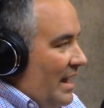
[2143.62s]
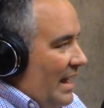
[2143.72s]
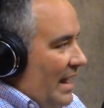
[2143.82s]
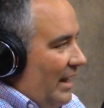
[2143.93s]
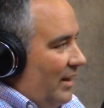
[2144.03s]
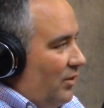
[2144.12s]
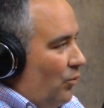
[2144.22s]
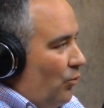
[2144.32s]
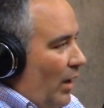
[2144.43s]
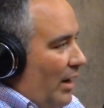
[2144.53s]
And
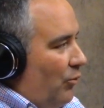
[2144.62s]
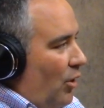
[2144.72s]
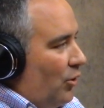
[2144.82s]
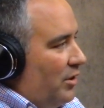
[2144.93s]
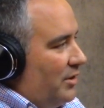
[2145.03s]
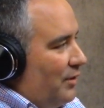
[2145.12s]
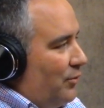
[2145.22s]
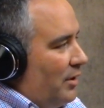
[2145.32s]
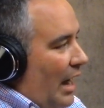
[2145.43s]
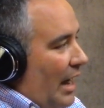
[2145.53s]
right, wrong, or
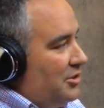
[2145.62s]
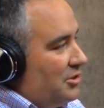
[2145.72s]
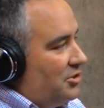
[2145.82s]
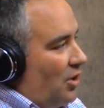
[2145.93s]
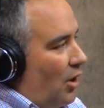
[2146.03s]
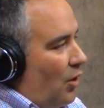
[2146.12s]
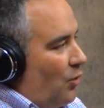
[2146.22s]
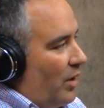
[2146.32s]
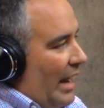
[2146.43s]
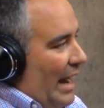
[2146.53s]
indifferent, I just saw
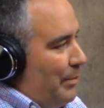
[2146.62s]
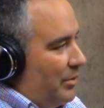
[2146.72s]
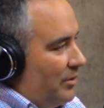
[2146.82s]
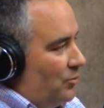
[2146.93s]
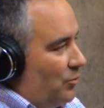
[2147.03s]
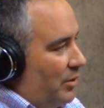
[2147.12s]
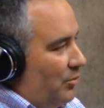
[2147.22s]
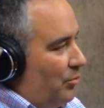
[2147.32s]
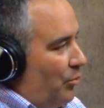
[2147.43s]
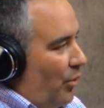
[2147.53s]
what happened
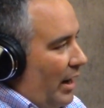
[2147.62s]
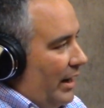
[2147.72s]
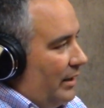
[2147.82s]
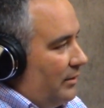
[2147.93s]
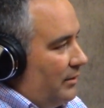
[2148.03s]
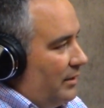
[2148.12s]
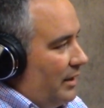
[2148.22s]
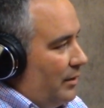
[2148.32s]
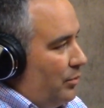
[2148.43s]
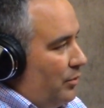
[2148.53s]
when Brian
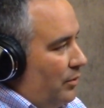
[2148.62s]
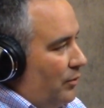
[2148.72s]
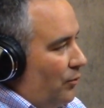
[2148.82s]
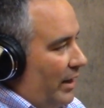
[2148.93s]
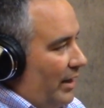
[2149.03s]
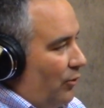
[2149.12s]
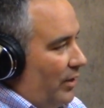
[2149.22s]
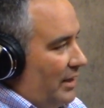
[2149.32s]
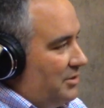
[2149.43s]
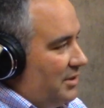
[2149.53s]
Kemp ran a
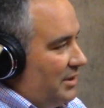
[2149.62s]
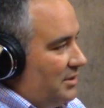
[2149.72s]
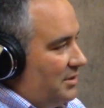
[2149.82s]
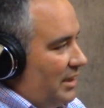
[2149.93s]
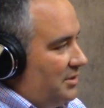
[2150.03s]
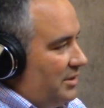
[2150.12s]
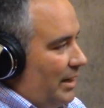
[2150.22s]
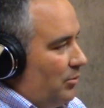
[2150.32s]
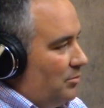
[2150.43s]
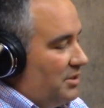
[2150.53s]
race against Stacey
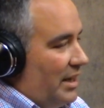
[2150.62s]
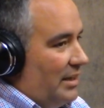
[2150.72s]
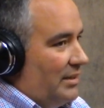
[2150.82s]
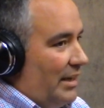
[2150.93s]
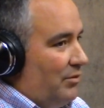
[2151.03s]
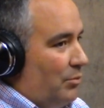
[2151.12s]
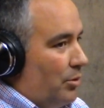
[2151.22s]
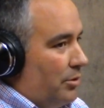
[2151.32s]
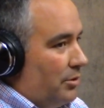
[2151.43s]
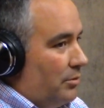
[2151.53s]
Abrams, and David
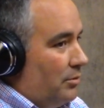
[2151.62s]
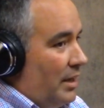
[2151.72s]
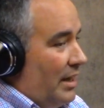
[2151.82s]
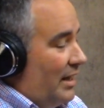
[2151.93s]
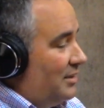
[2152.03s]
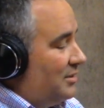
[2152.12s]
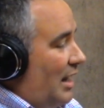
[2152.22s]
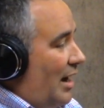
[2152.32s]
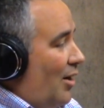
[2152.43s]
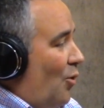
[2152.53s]
Perdue has
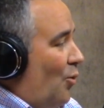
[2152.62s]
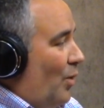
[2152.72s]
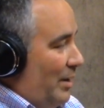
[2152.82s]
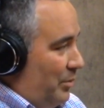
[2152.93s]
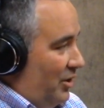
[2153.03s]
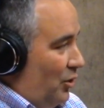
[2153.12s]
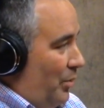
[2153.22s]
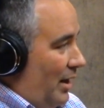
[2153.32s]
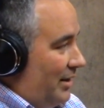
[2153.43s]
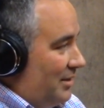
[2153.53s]
got way bigger
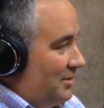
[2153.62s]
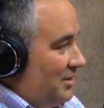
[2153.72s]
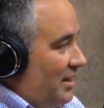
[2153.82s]
pockets.